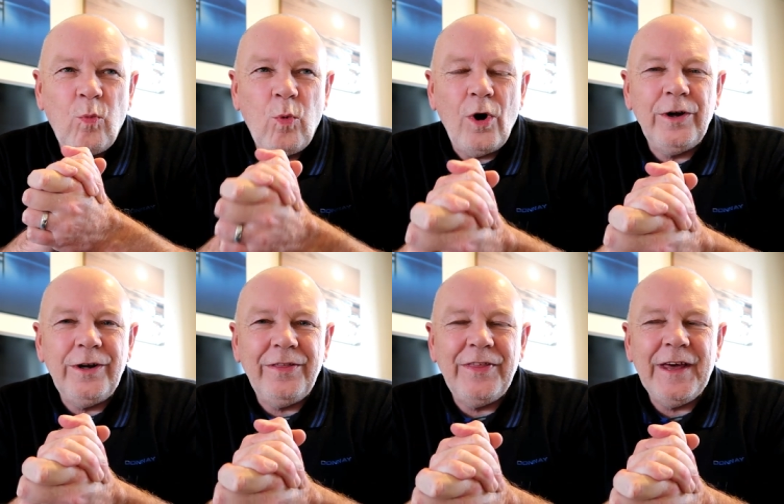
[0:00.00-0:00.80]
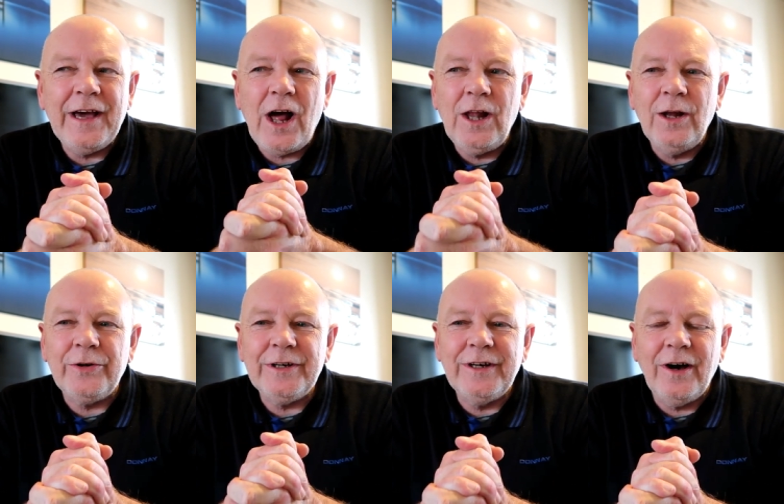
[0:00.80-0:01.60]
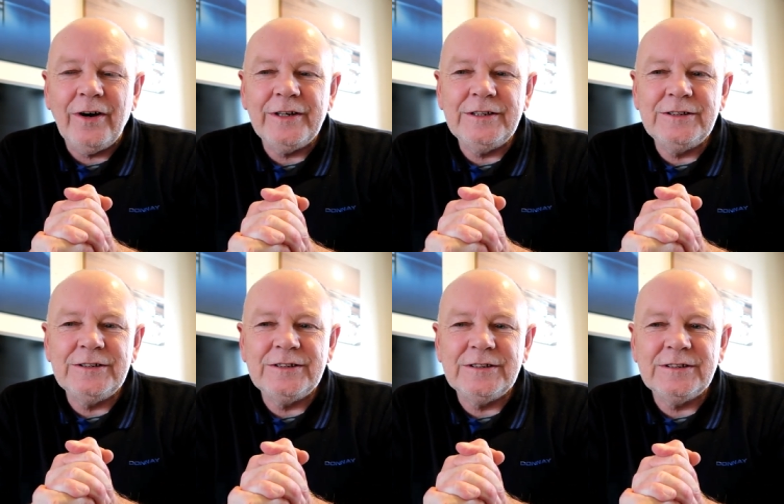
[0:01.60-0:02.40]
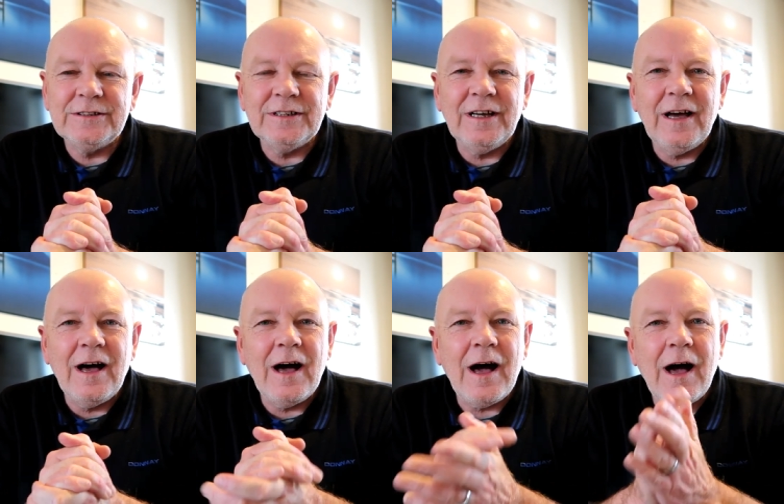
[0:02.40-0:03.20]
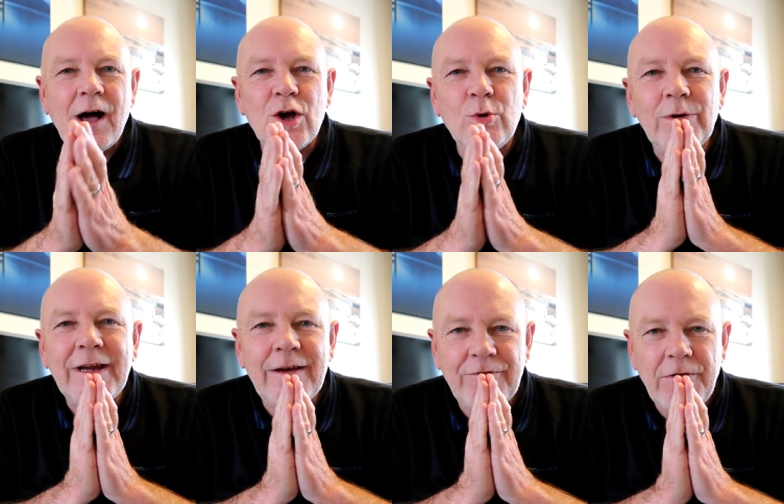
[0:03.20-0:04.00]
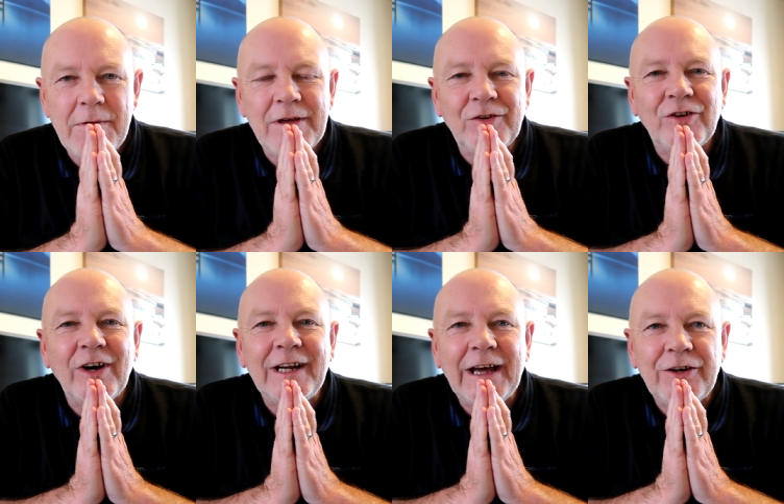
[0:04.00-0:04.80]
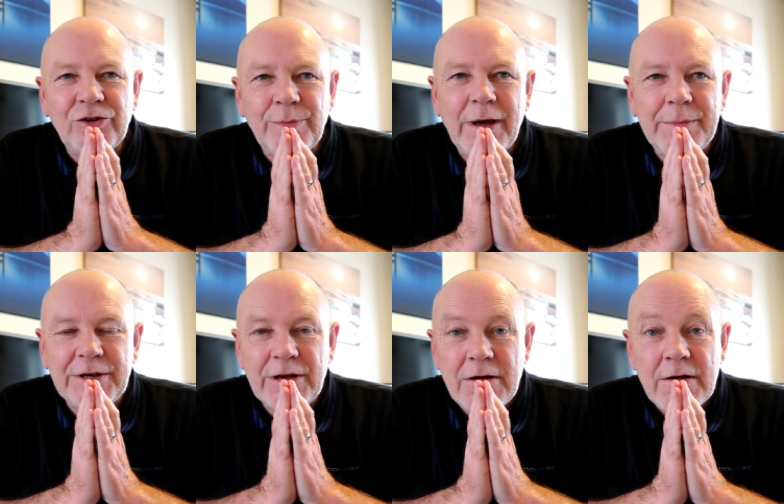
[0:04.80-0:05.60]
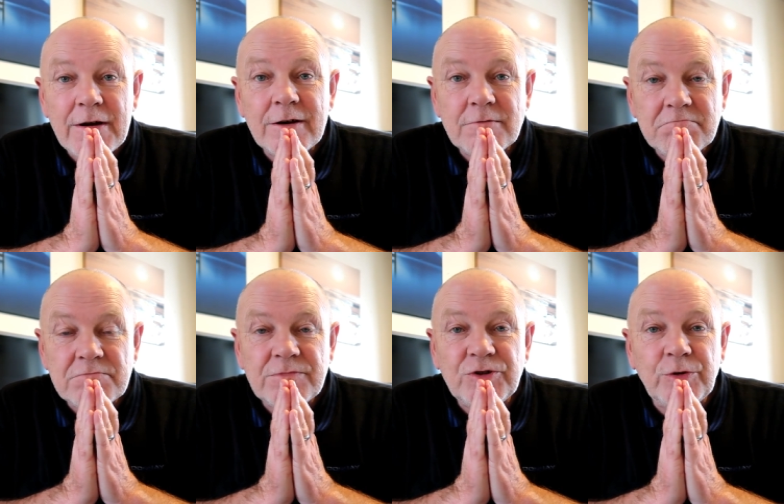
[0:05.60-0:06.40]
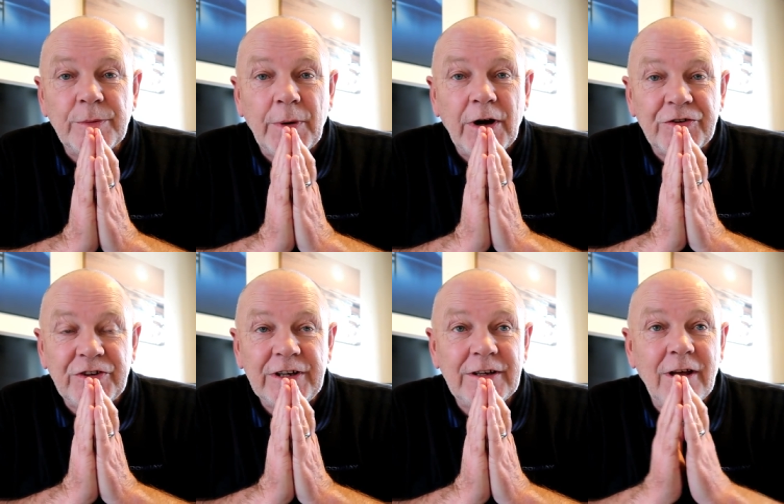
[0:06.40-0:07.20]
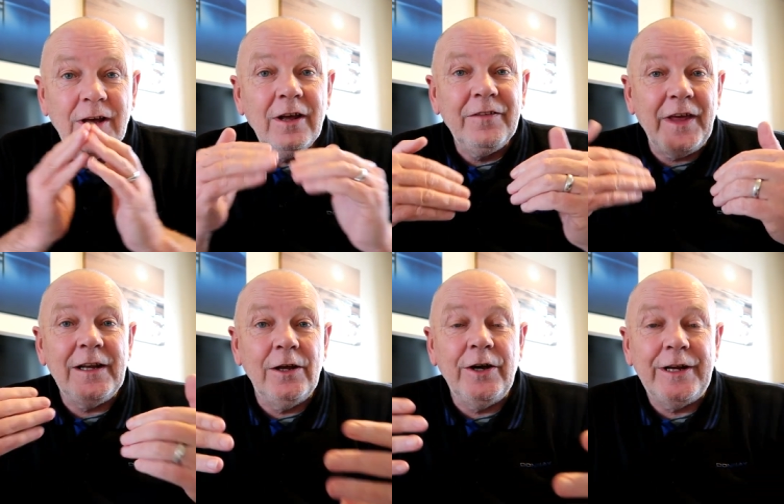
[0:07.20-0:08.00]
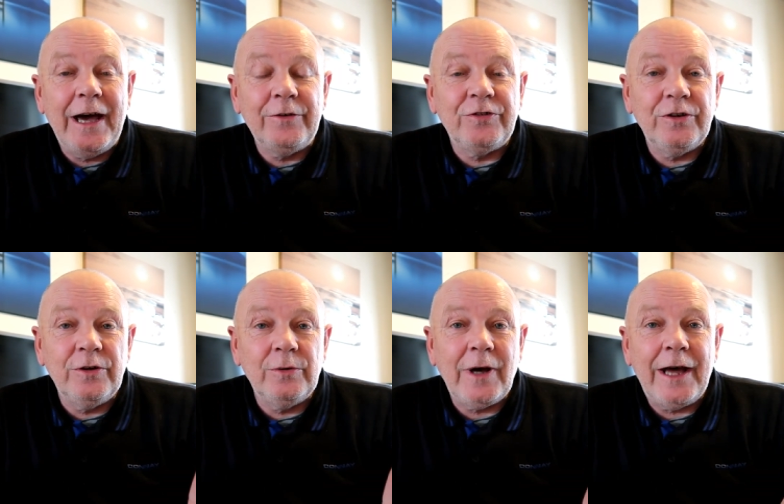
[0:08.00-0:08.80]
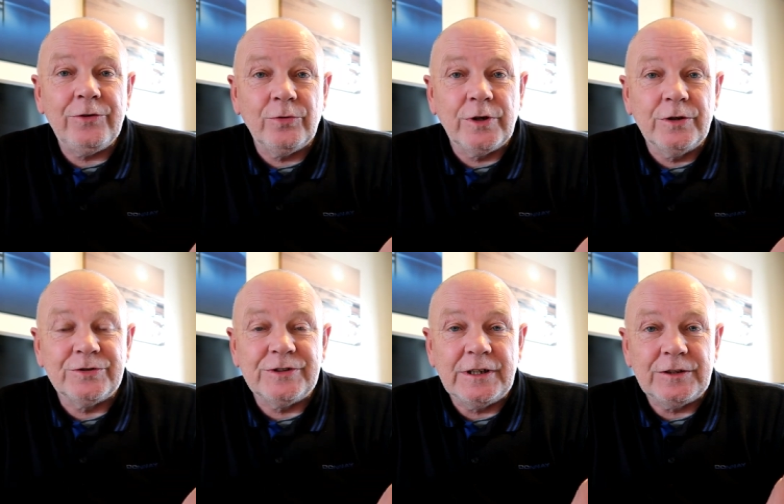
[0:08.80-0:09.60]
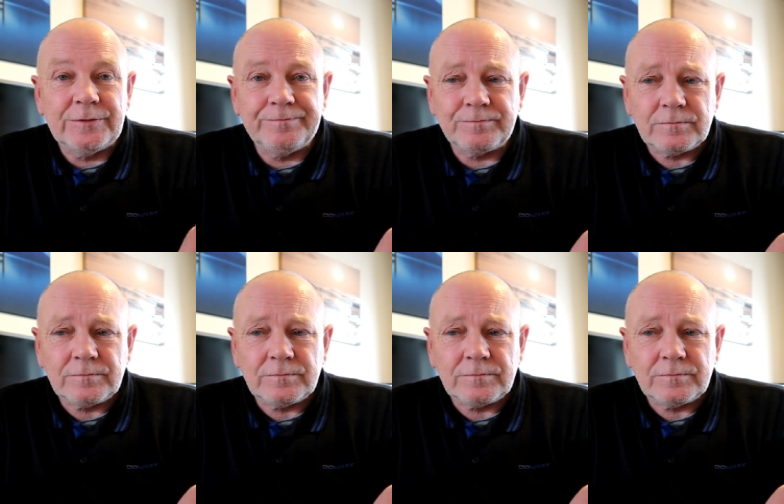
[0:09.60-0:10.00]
One thing a lot of guys uh, who live in Thailand, who maybe do the bar scene, they learn how to handle girls and things